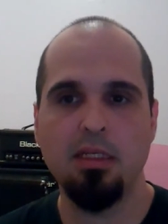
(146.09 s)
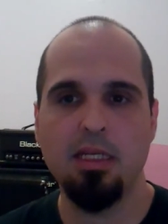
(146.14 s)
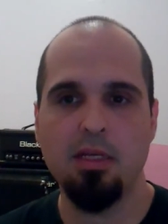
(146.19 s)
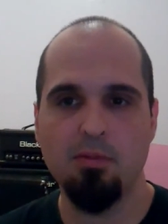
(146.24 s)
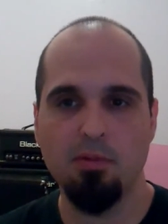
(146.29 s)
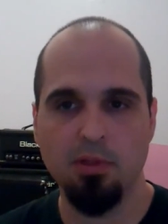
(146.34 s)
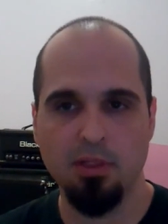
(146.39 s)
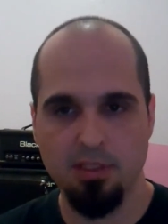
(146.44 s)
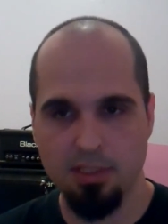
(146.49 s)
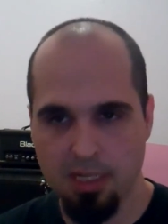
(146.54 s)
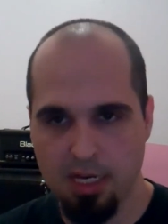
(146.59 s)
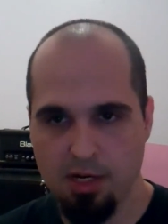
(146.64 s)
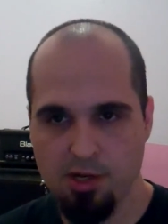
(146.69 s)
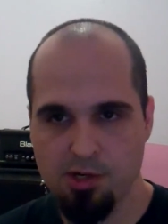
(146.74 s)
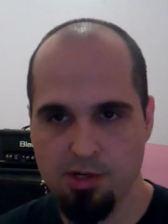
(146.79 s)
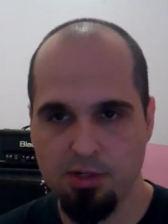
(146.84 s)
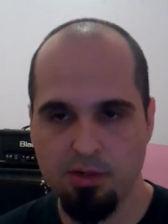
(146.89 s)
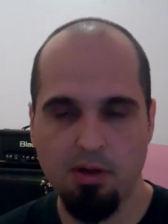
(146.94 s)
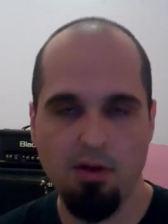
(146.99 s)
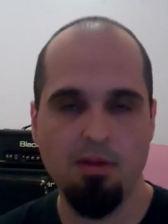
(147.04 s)

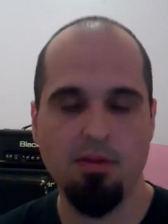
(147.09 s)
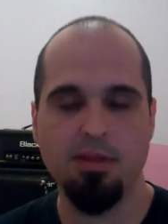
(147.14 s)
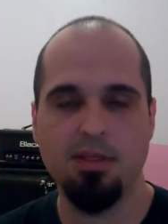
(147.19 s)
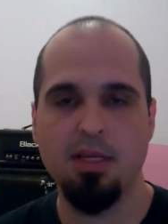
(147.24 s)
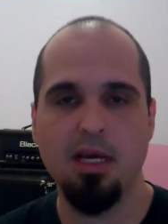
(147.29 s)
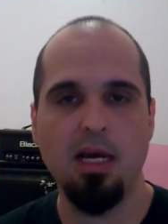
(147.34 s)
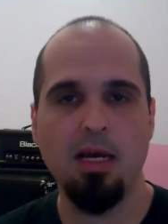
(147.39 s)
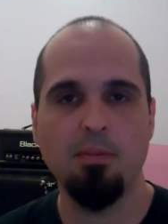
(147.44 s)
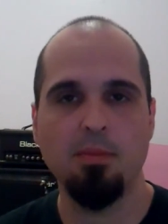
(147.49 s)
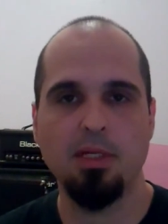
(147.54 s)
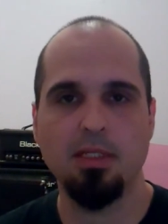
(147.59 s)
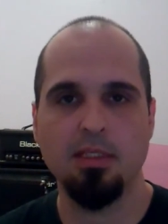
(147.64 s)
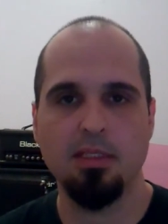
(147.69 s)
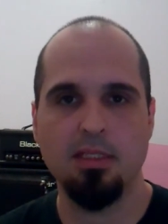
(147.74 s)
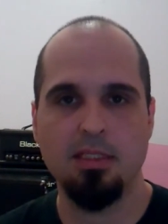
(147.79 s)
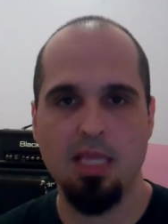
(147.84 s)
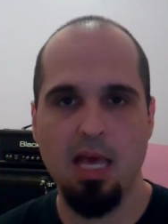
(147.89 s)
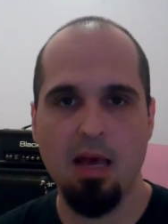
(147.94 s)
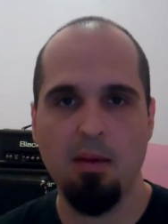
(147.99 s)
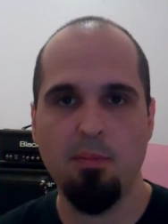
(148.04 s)
derealization all the time because
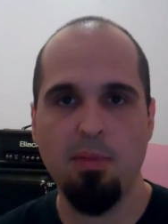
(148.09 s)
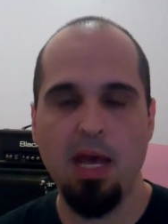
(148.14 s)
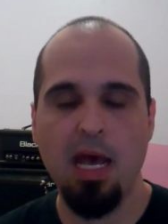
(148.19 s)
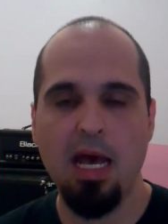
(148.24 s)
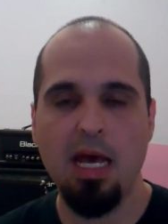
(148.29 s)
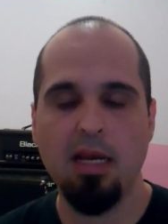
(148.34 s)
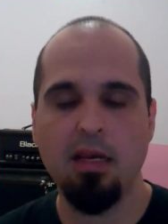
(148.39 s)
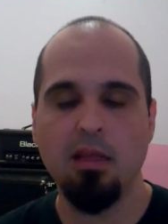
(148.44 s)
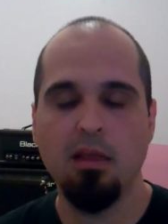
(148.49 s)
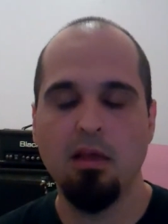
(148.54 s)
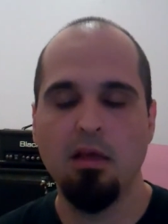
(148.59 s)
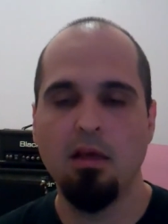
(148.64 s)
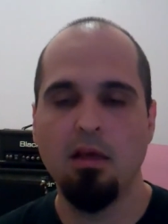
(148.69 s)
it's that bad.